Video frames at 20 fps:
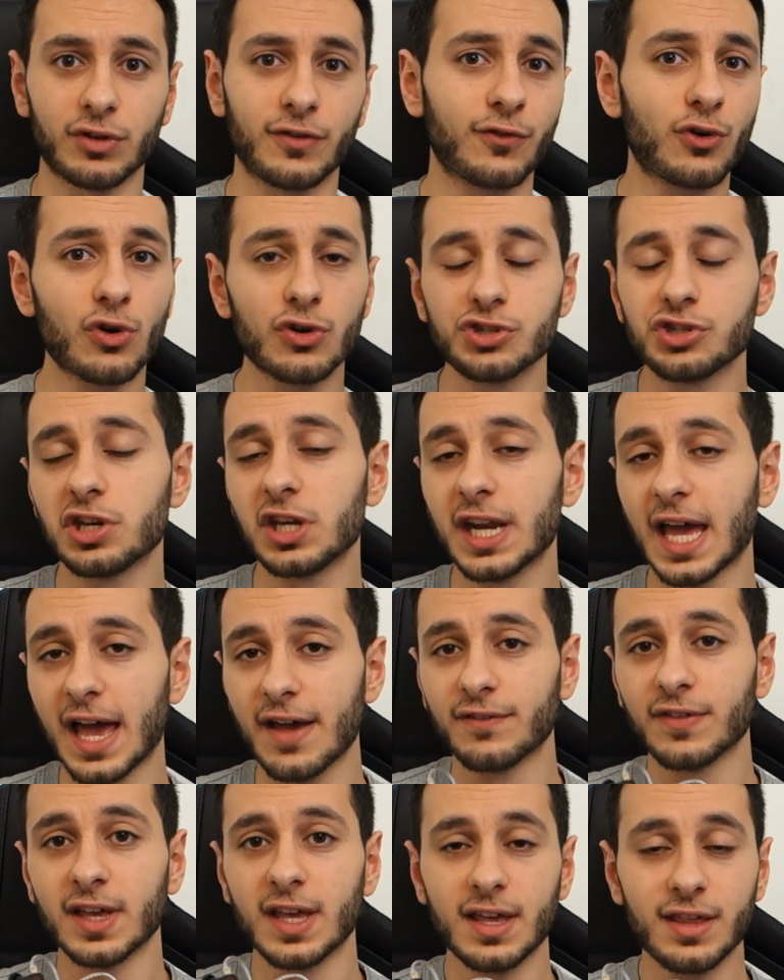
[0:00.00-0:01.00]
Of course, you can
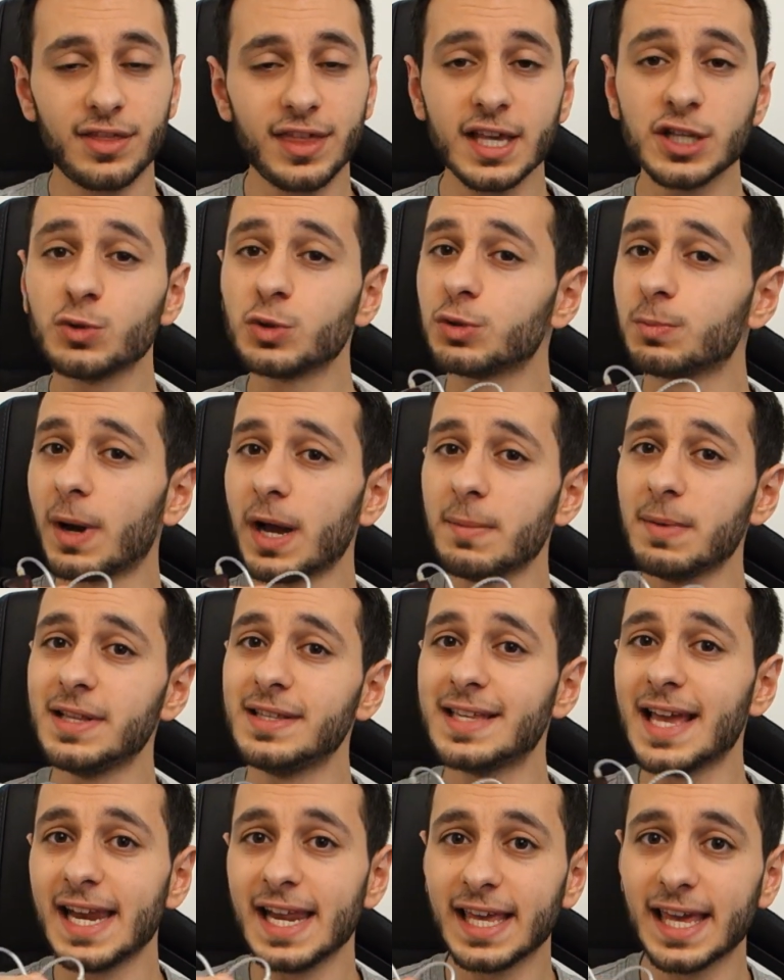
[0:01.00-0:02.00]
have things which might be
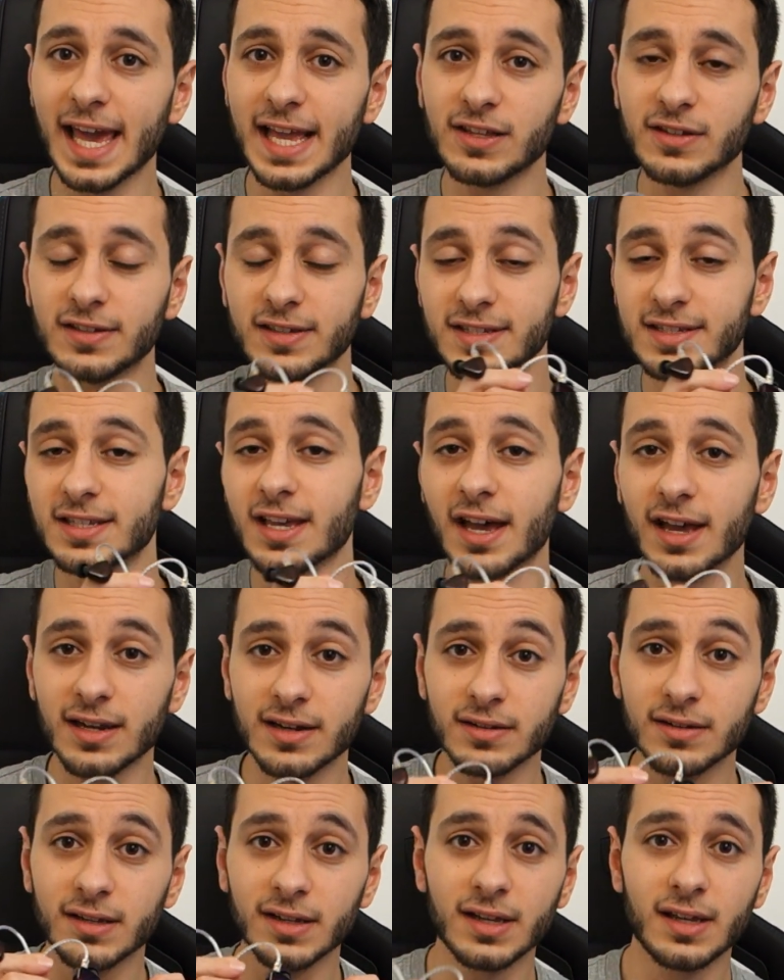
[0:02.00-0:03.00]
dedicated to
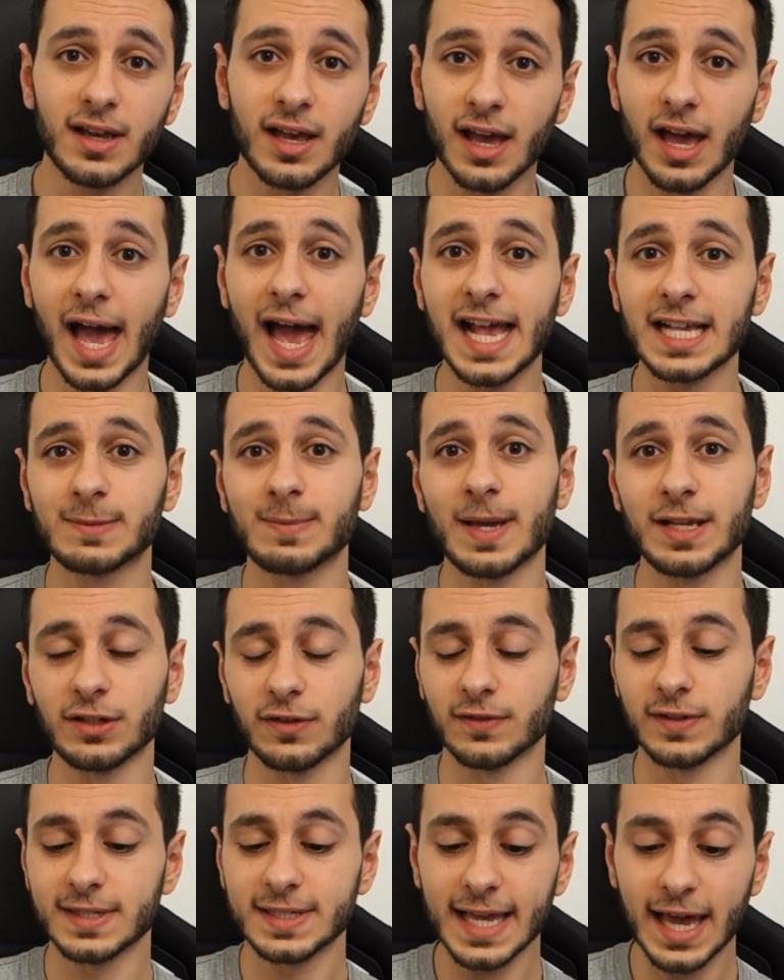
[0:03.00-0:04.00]
certain aspect
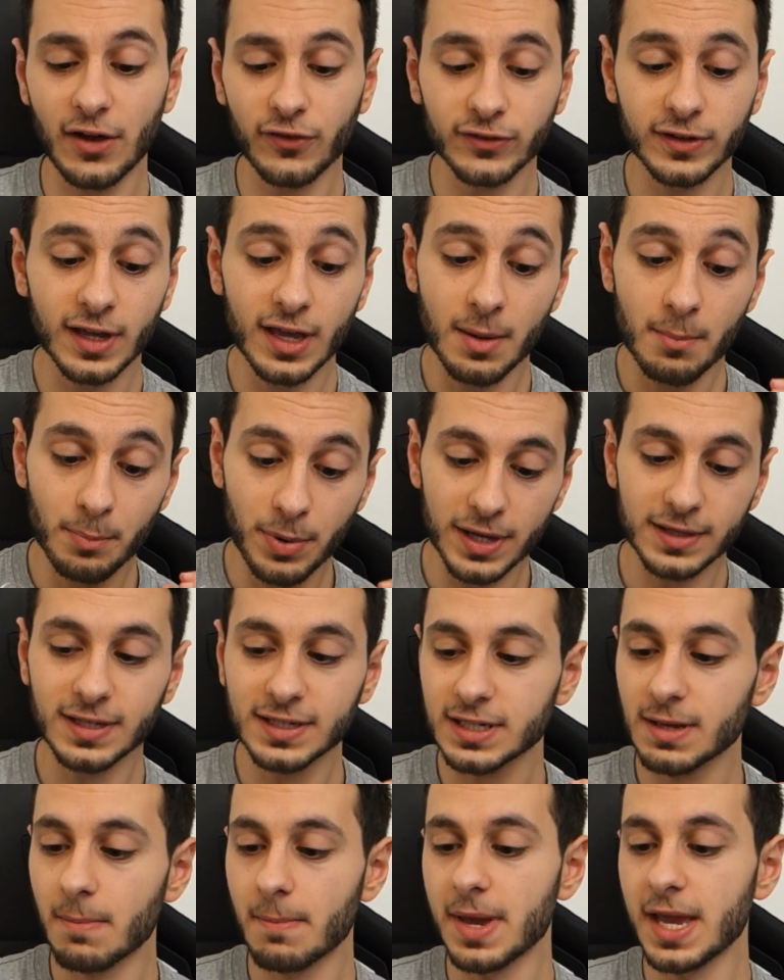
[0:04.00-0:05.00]
of the sound, but
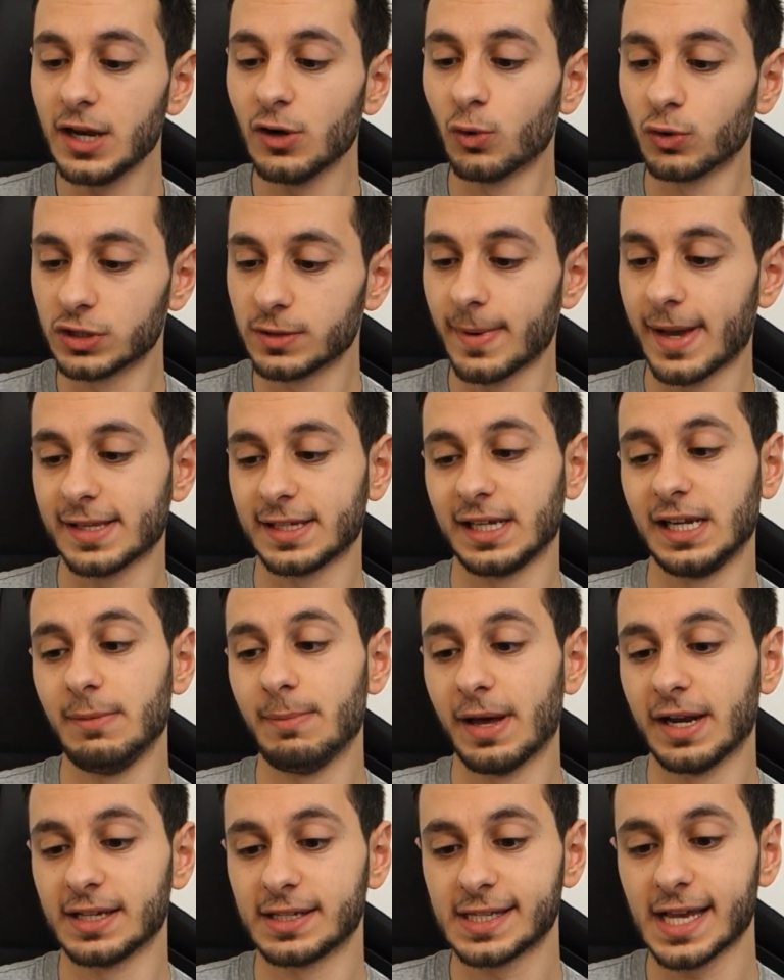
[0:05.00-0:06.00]
doesn't mean automatically
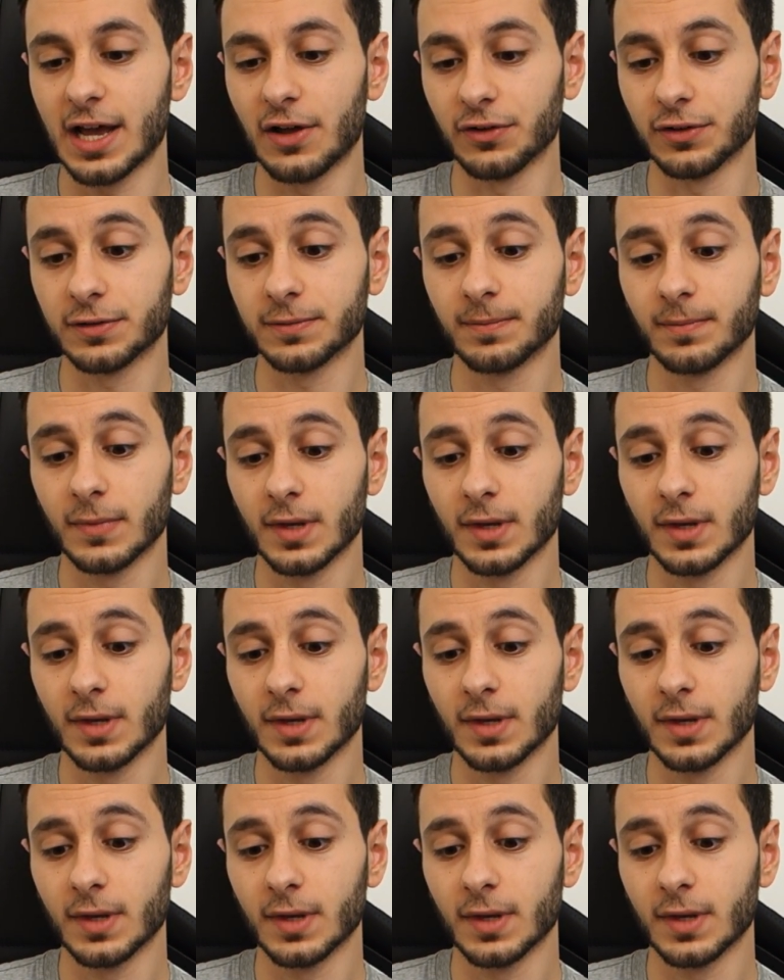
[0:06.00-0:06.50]
better sound.